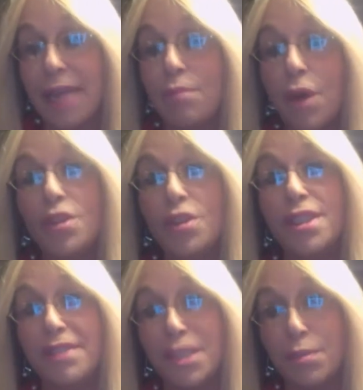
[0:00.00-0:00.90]
and most
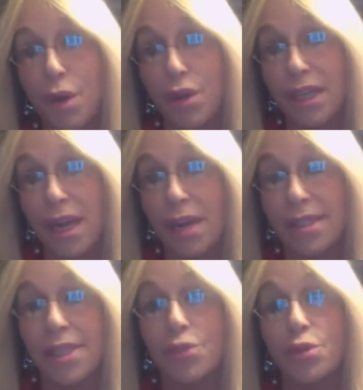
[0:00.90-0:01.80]
of this broken heart
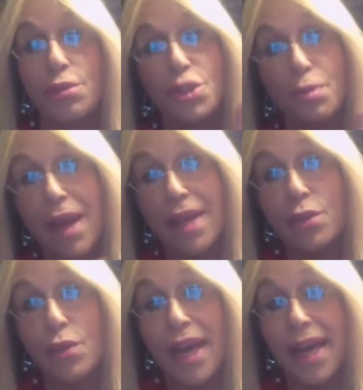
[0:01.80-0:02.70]
syndrome, which, by
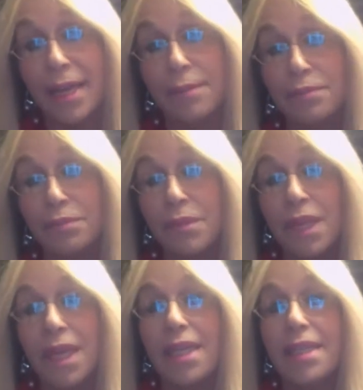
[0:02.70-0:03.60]
the way,
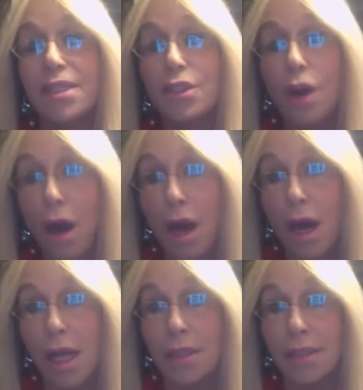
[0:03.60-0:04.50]
is
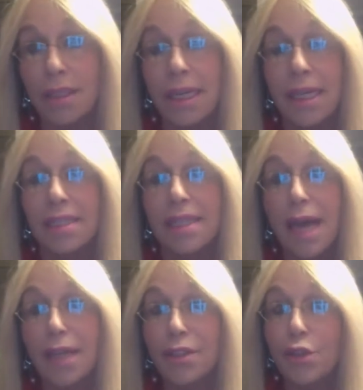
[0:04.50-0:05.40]
called
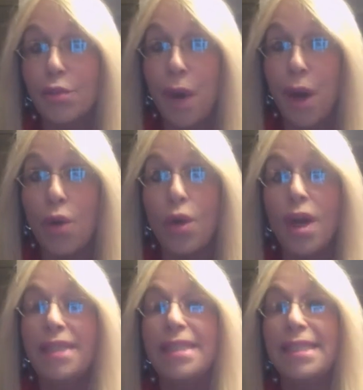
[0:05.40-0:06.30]
Takotsubo
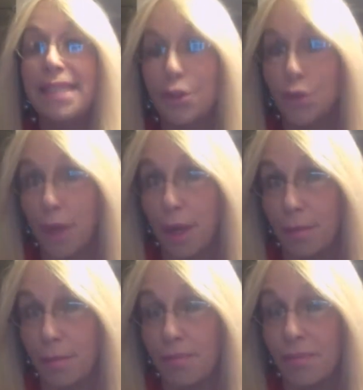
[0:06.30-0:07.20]

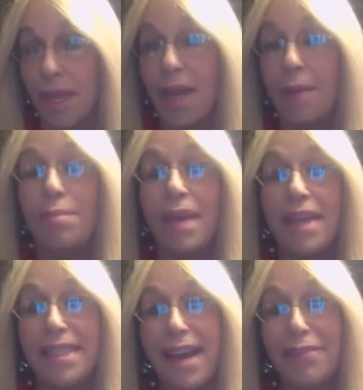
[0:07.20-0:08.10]
syndrome,
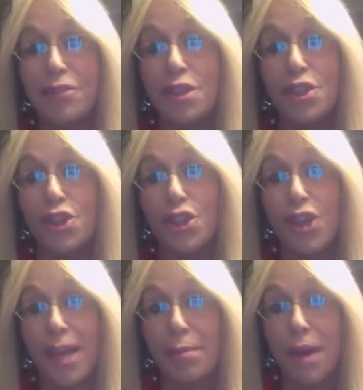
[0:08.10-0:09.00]
based after the
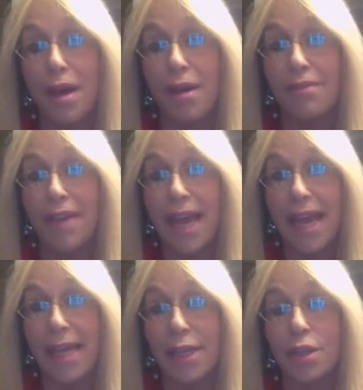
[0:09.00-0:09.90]
shape of
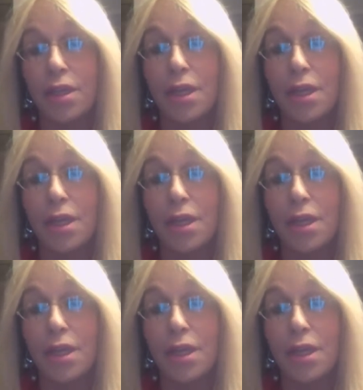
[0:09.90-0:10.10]
a